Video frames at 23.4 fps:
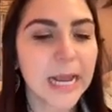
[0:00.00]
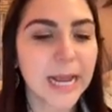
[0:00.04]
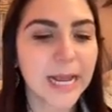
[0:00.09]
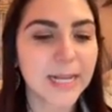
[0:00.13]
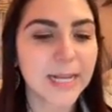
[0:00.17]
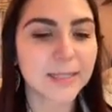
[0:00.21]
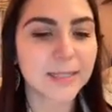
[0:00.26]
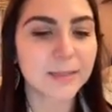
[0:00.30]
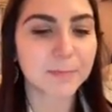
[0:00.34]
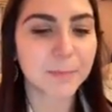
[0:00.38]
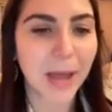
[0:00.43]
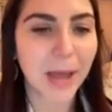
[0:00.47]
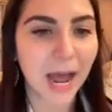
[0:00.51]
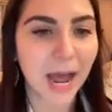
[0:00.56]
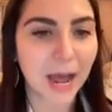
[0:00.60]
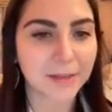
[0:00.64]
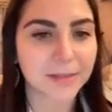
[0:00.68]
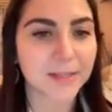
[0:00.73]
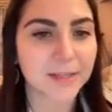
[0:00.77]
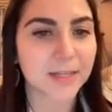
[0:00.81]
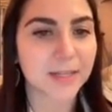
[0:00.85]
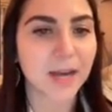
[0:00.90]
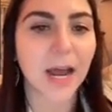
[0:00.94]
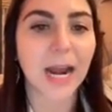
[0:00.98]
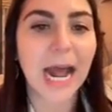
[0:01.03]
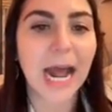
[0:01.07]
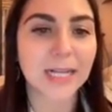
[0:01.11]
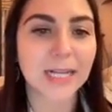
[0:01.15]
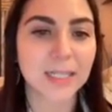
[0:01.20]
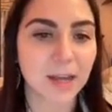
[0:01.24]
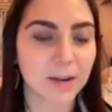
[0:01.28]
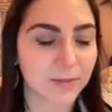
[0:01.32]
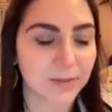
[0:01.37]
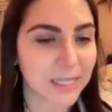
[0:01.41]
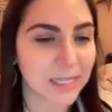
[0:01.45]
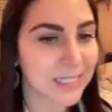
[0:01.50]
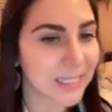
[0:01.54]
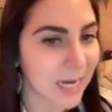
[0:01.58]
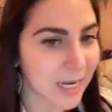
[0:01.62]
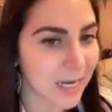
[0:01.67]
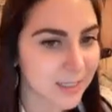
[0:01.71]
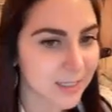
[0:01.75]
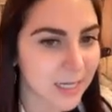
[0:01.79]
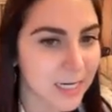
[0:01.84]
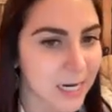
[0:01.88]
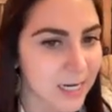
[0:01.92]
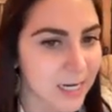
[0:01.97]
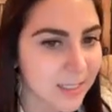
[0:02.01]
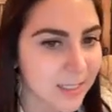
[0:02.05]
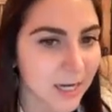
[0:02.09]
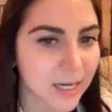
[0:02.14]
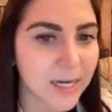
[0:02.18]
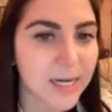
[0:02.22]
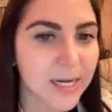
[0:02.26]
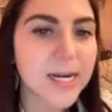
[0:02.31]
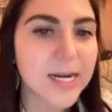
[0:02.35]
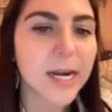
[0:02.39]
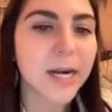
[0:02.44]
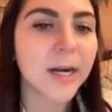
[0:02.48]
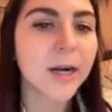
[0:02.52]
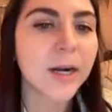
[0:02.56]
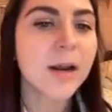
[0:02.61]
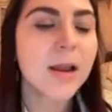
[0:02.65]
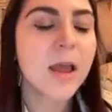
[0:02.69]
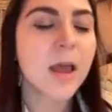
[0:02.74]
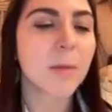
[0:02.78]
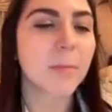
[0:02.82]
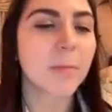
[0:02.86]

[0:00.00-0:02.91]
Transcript: is path is not as heavily tested as second year,